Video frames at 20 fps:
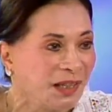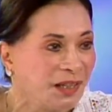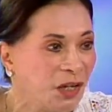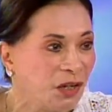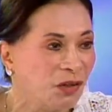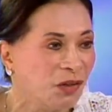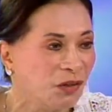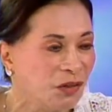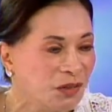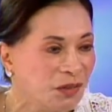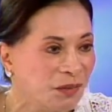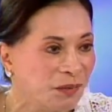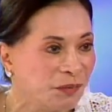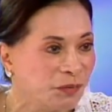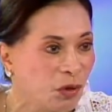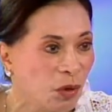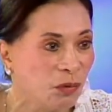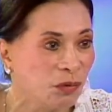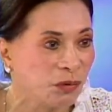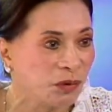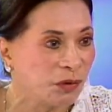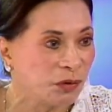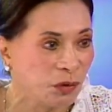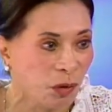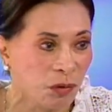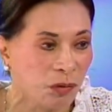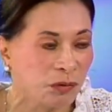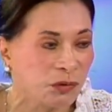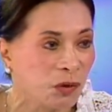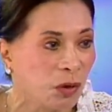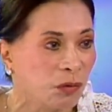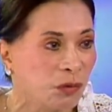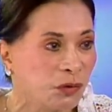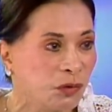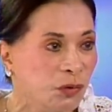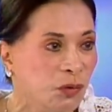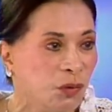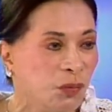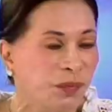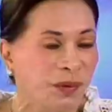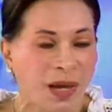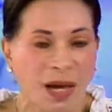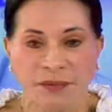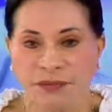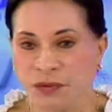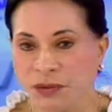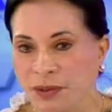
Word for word: you know, don't, mm. don't, don't do. We have to